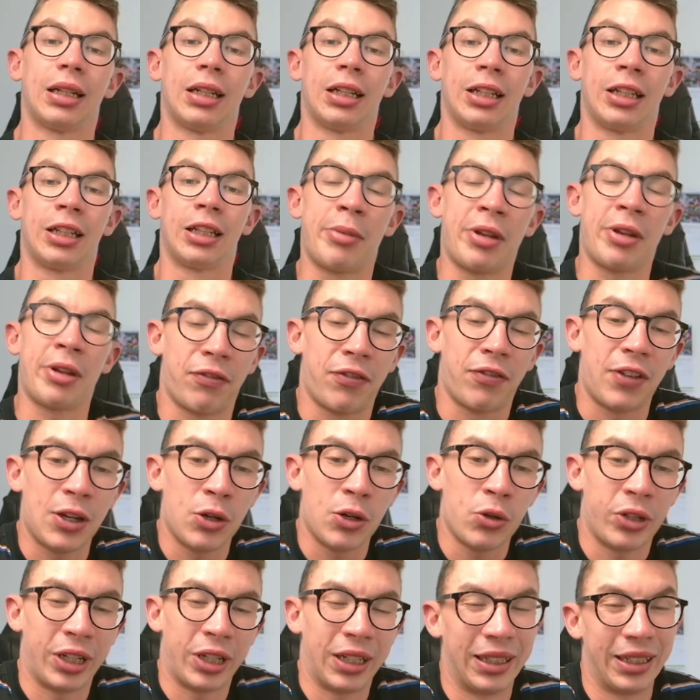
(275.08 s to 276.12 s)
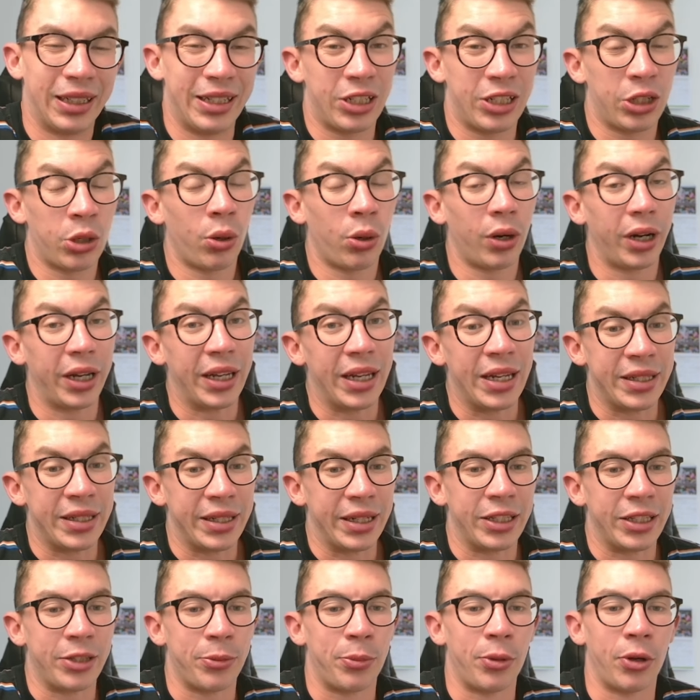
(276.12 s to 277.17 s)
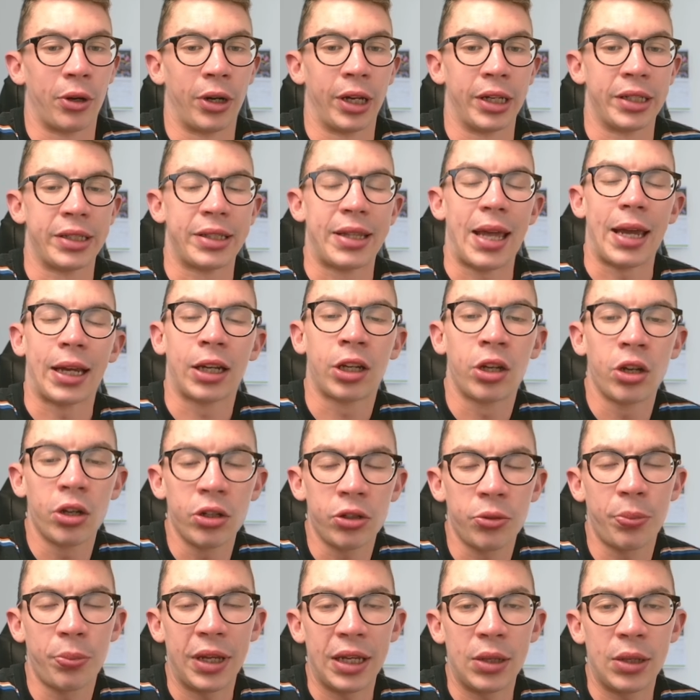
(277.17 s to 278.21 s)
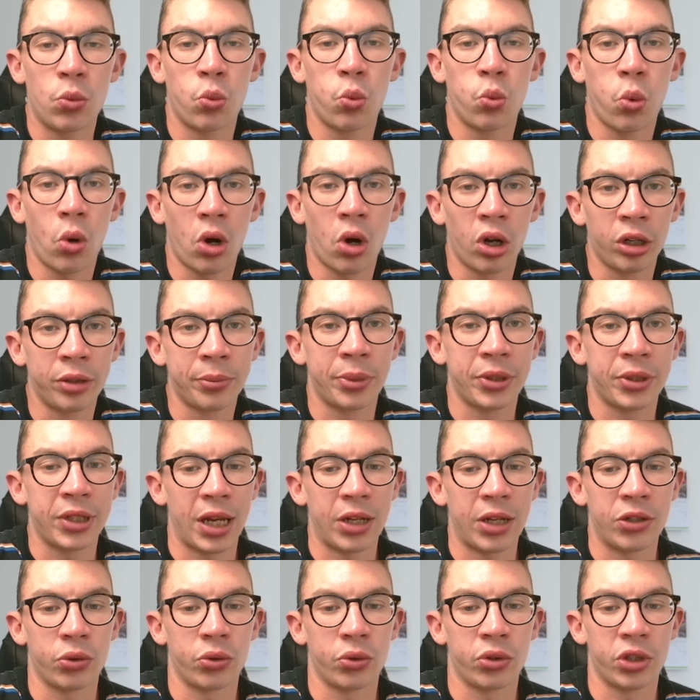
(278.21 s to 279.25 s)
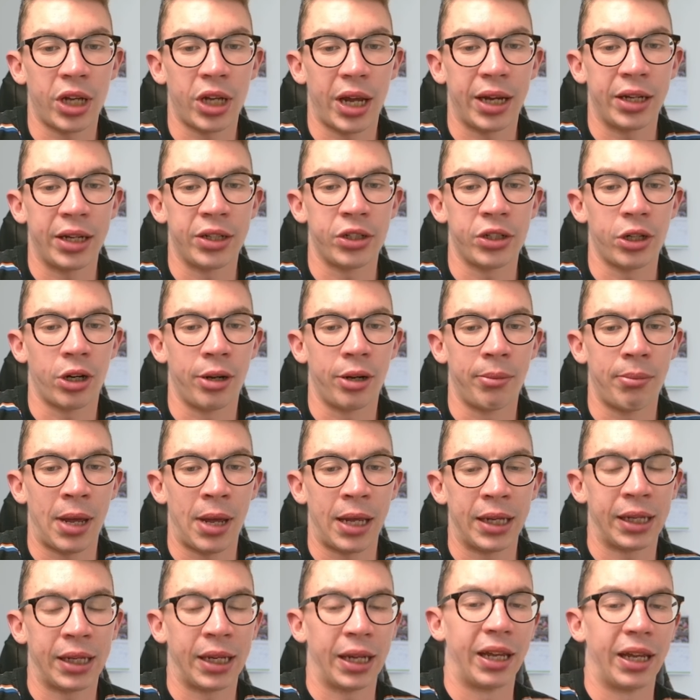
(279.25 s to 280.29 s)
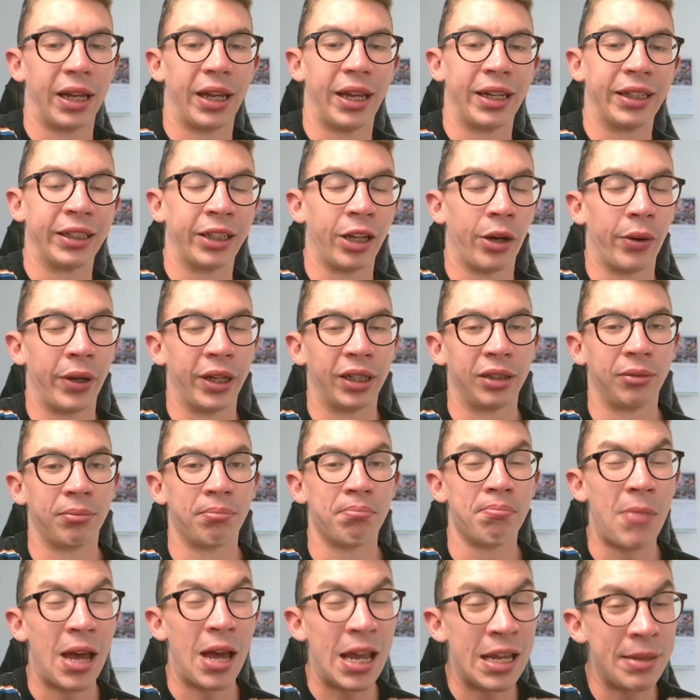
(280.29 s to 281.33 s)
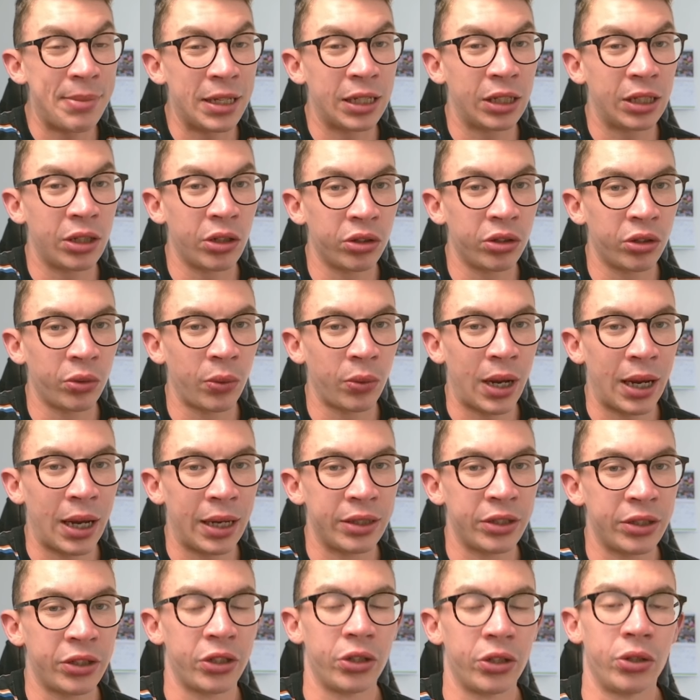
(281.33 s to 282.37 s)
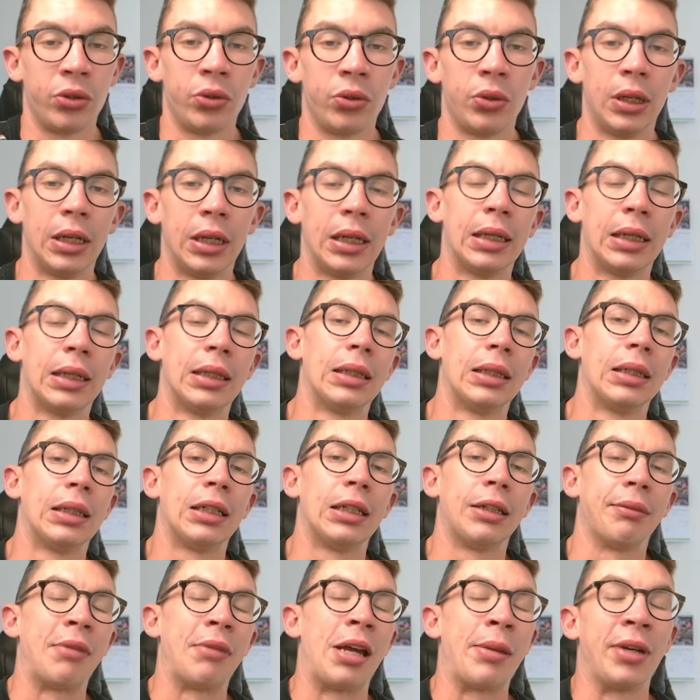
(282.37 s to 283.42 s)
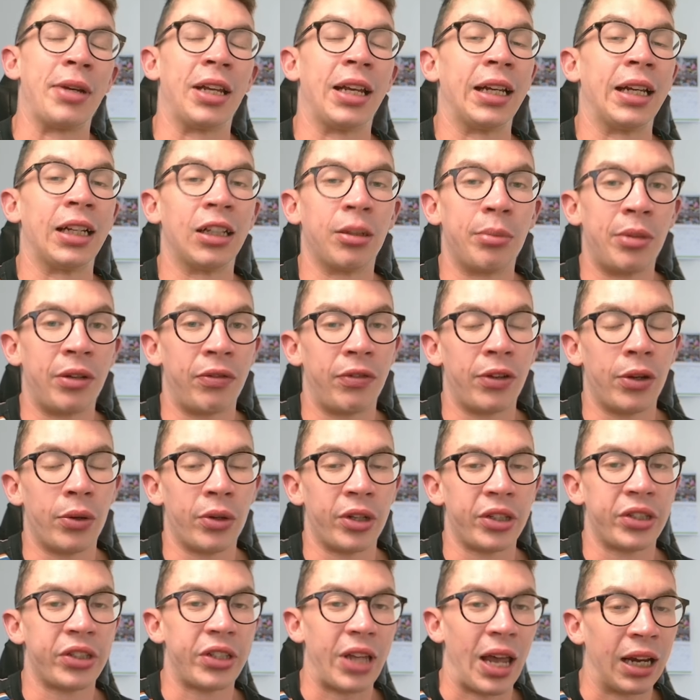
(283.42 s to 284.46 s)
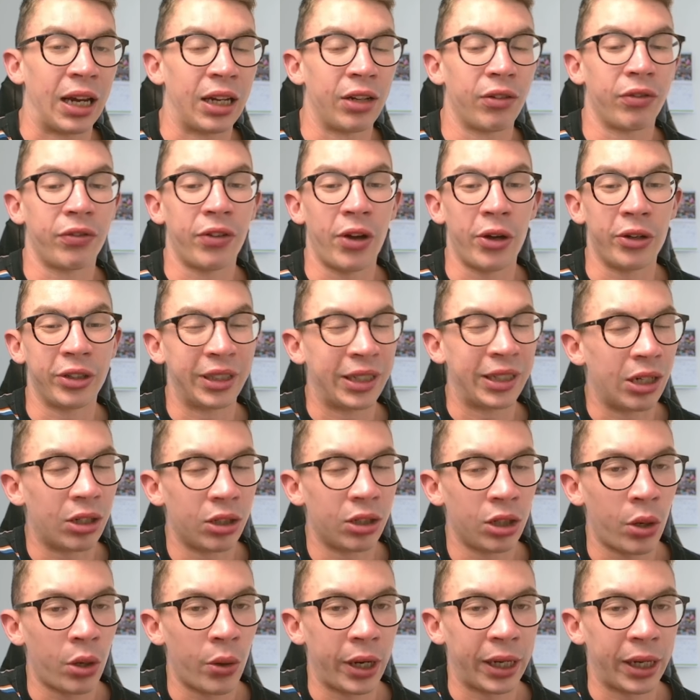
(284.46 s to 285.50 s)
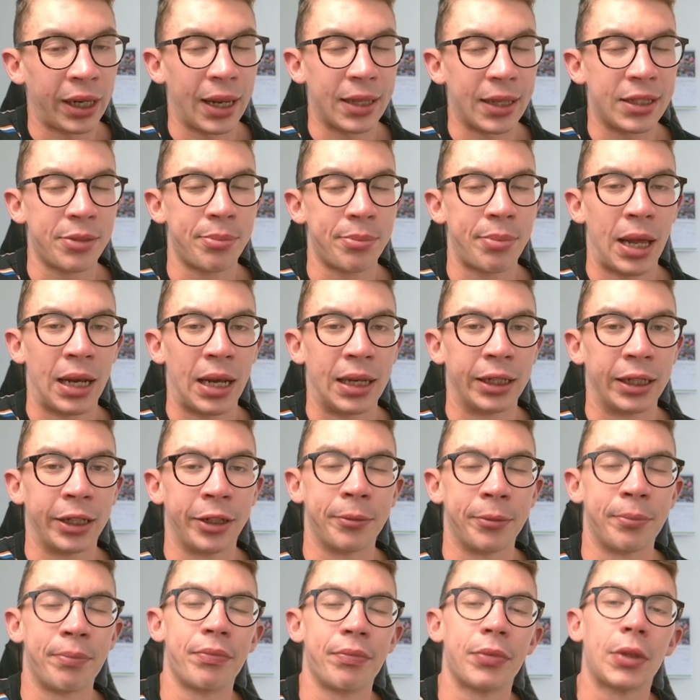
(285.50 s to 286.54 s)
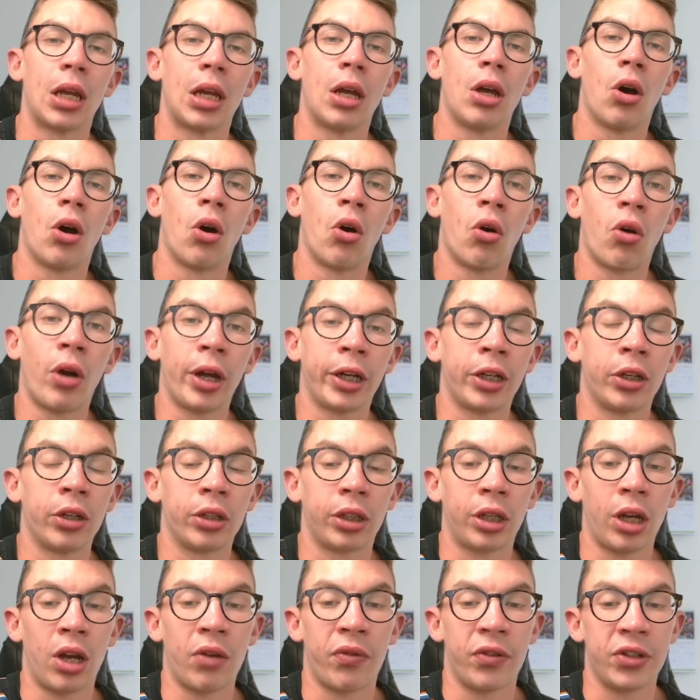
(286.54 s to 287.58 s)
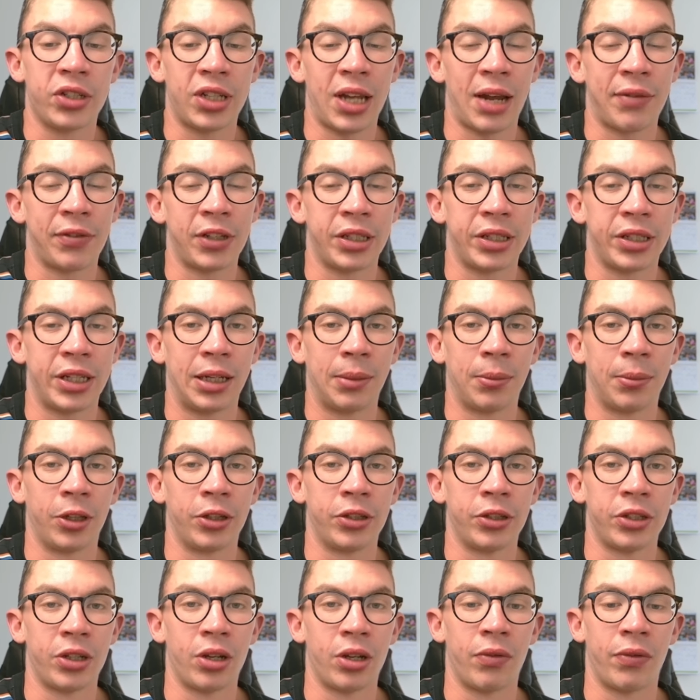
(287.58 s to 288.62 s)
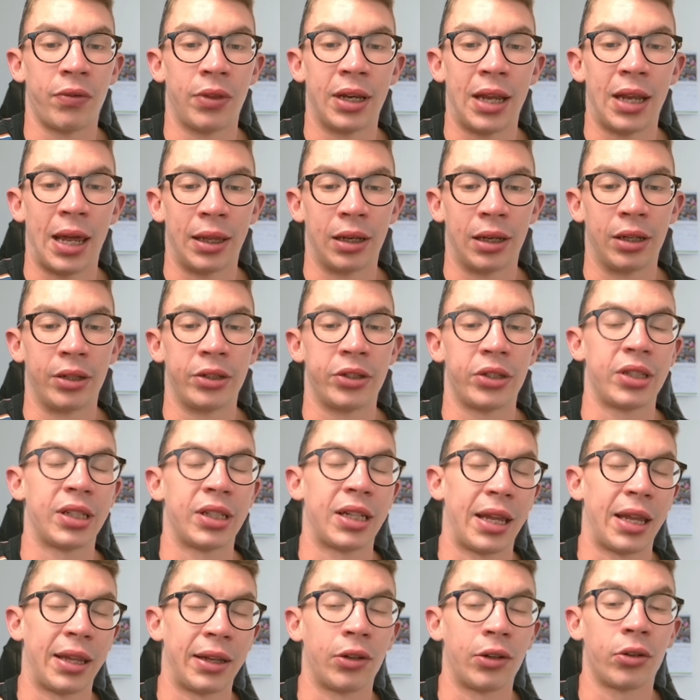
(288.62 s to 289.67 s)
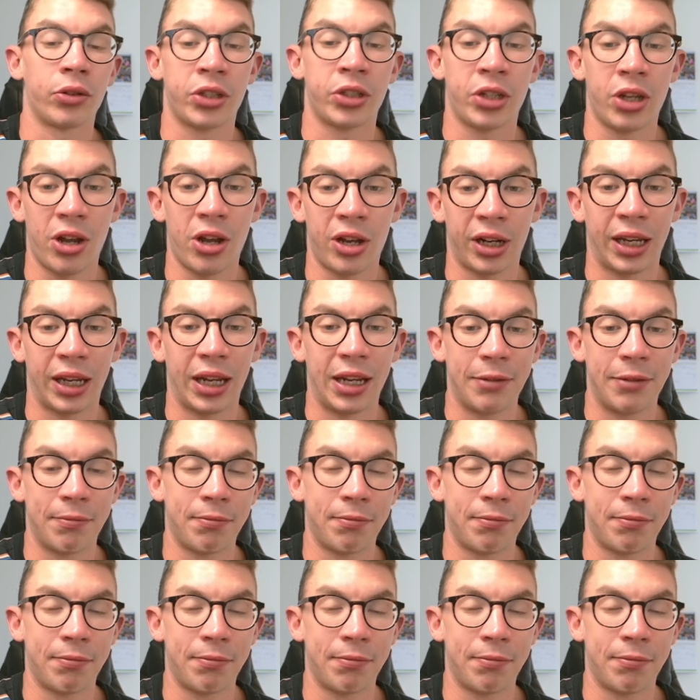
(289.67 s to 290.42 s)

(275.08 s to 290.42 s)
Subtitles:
The midfield is quite easy, to be honest. There could be one potential change I make here in going maybe Gundogan to maybe an England midfielder, Saka, Foden. Can't quite get to Bellingham. Or I could go for Xavi Simons of the Netherlands. Just again, they got Turkey,